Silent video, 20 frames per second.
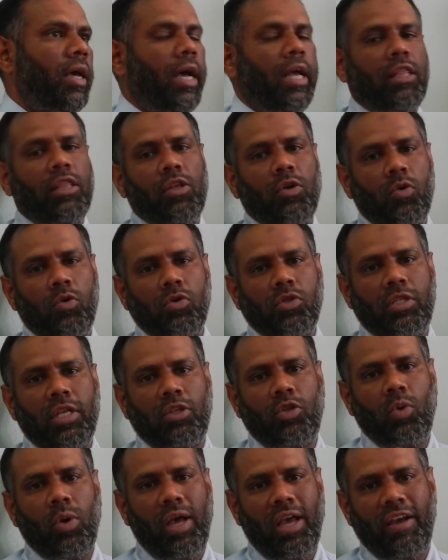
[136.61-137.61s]
and those
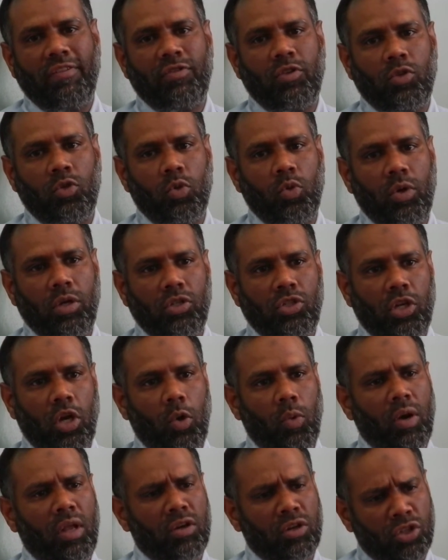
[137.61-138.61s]
that you have to do in
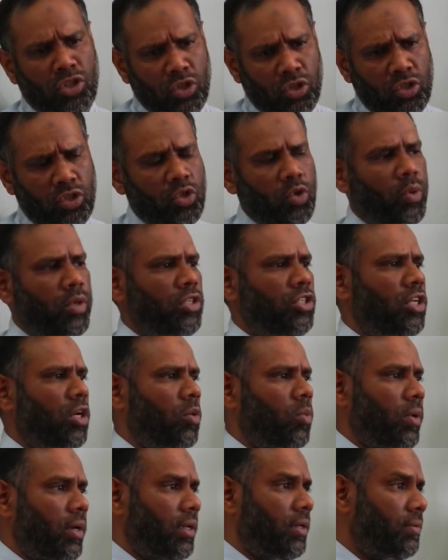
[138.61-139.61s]
Shawwal or should do in
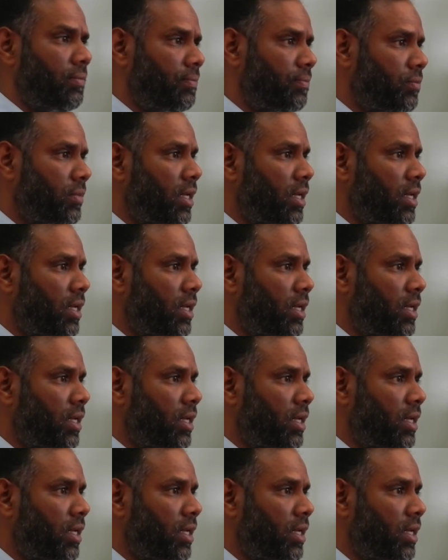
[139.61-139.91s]
Shawwal.